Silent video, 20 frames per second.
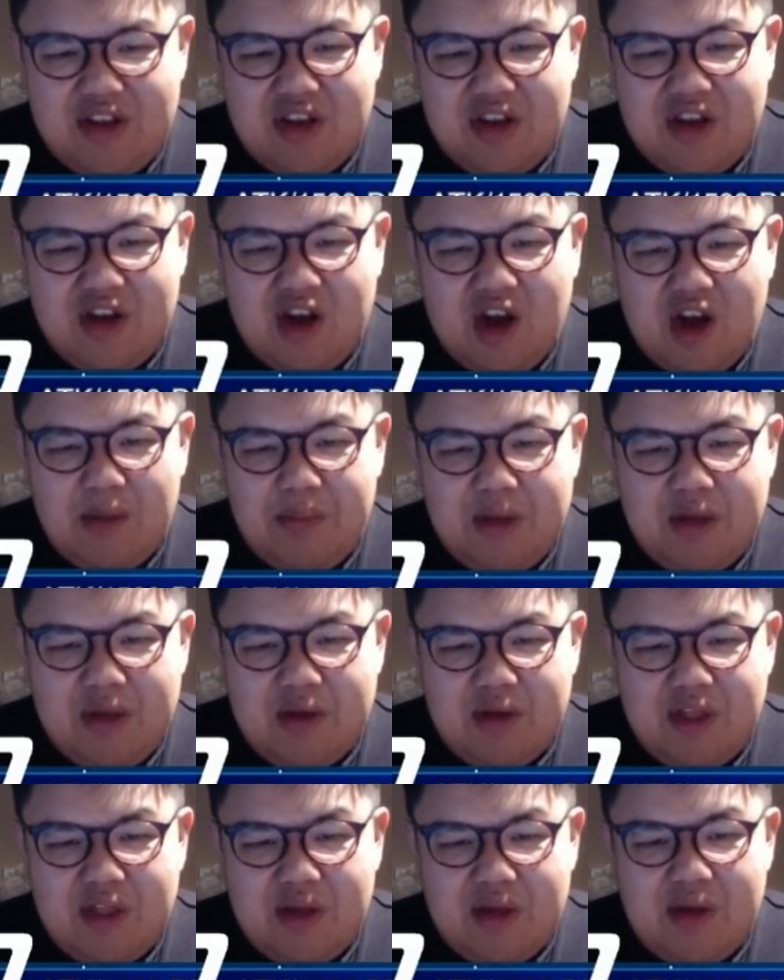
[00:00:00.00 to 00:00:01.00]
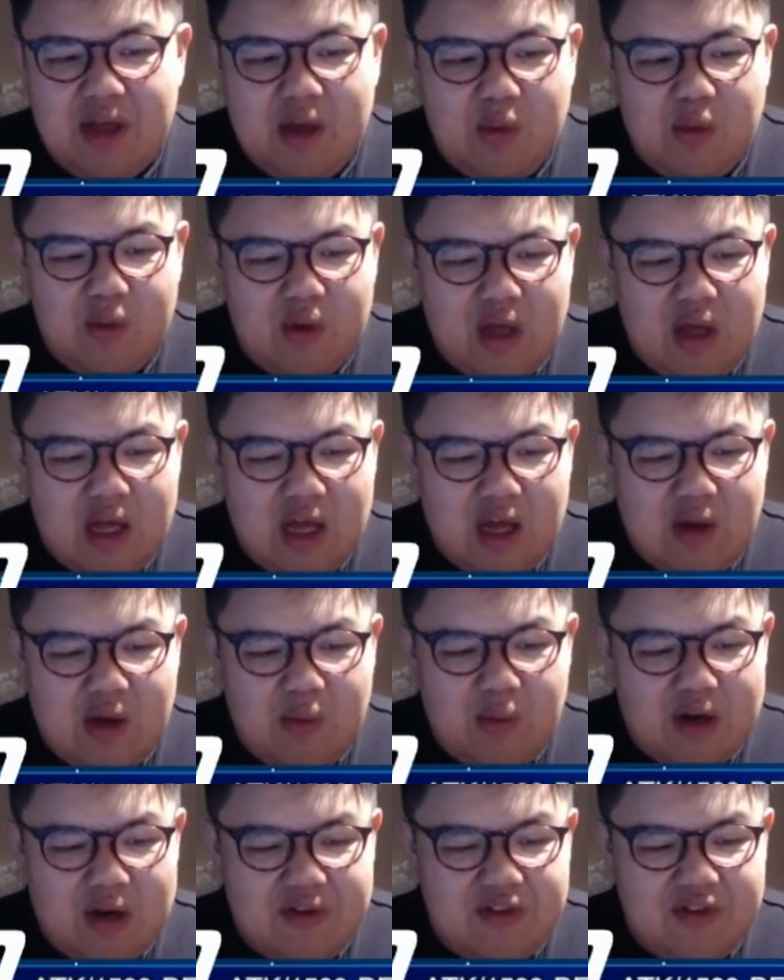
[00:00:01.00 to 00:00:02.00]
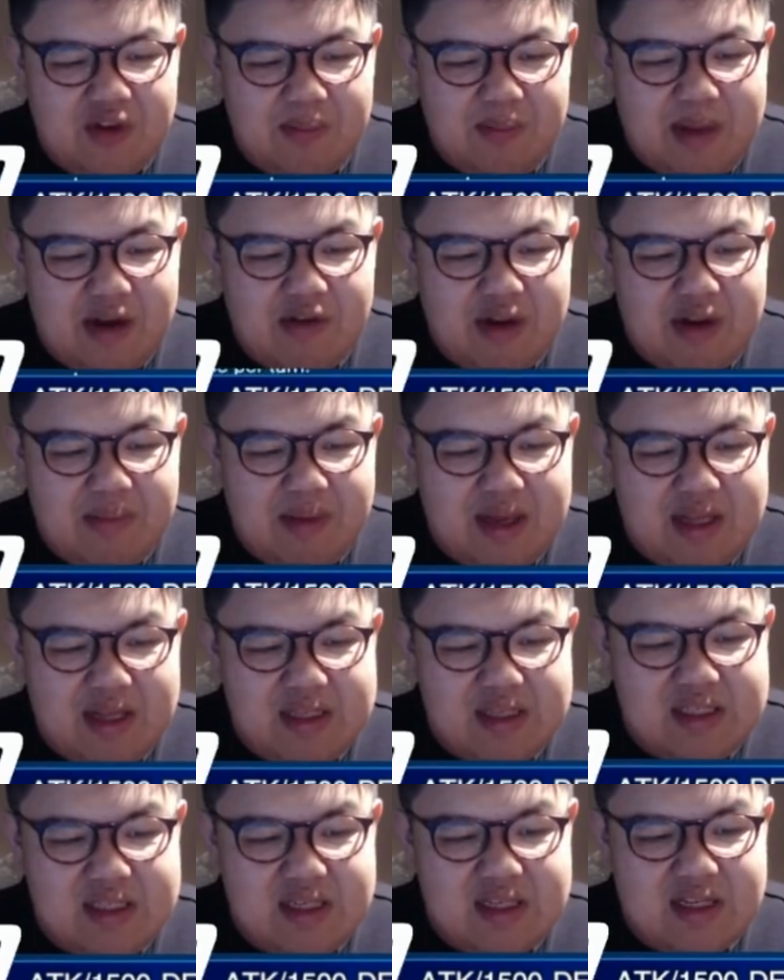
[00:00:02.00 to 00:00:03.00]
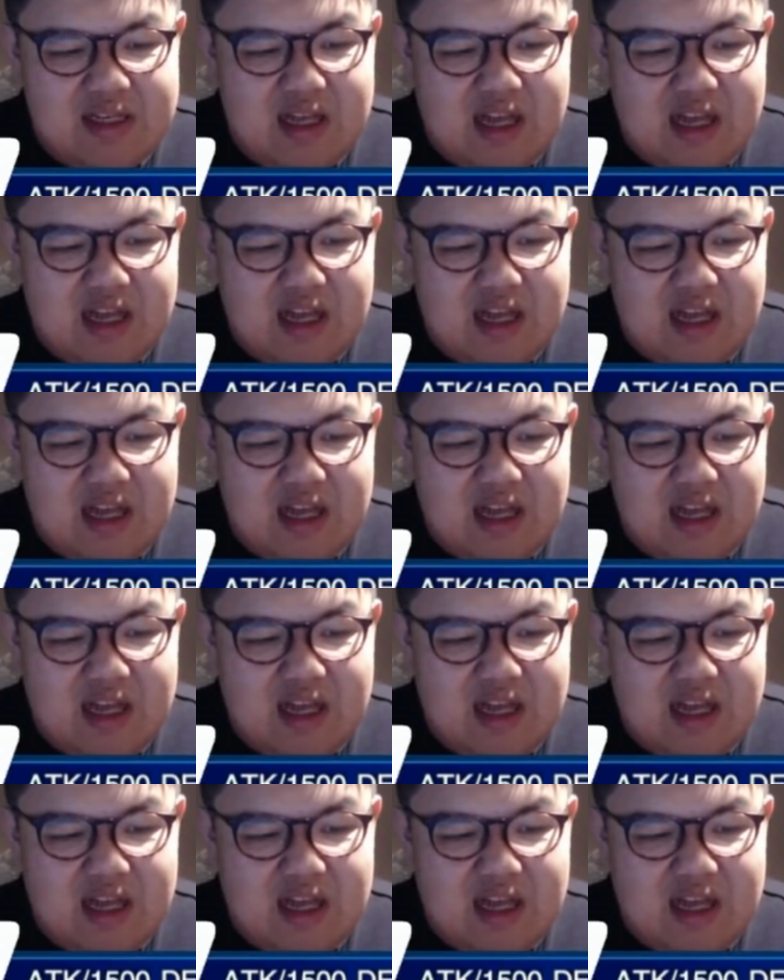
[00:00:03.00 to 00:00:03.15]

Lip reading: You can copy the one of your Battery Man's